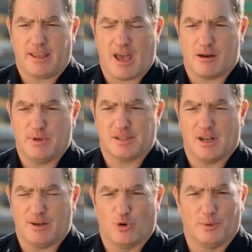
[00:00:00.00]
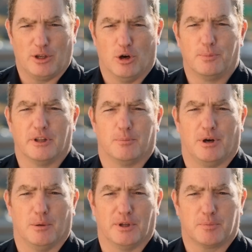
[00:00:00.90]
The academy is not normally open to the
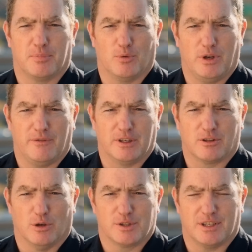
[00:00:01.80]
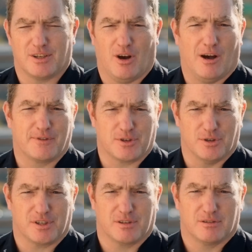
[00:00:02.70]
public, but we even closed it to
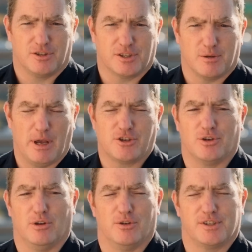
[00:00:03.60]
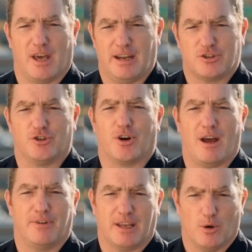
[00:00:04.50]
officers just to make sure there's not extra
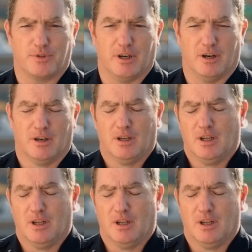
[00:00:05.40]
traffic out there.